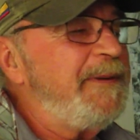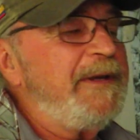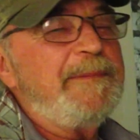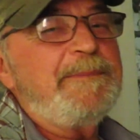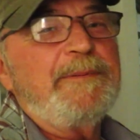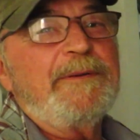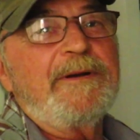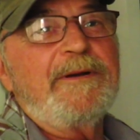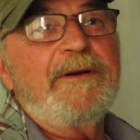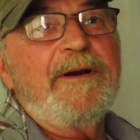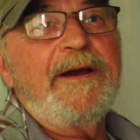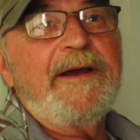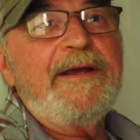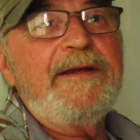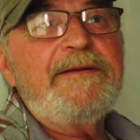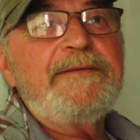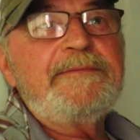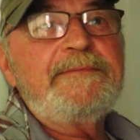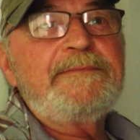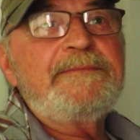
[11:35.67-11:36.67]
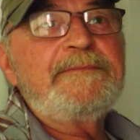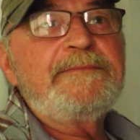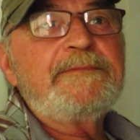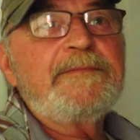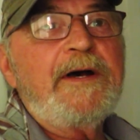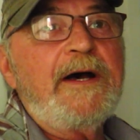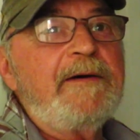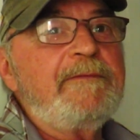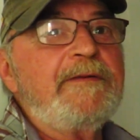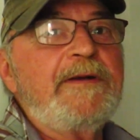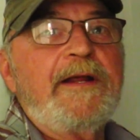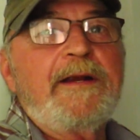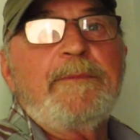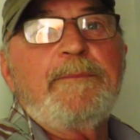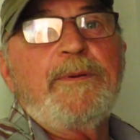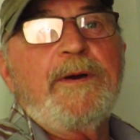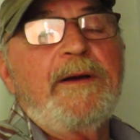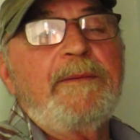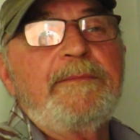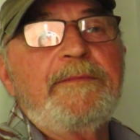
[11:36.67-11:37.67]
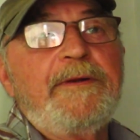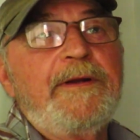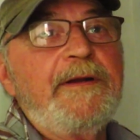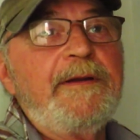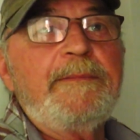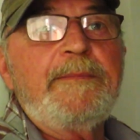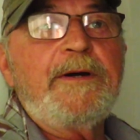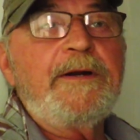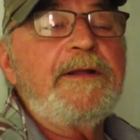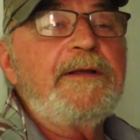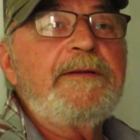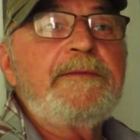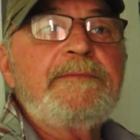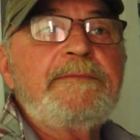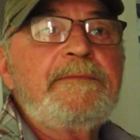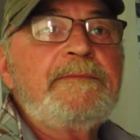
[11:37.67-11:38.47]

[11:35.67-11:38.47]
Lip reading: People are great. I haven't had a problem with anybody.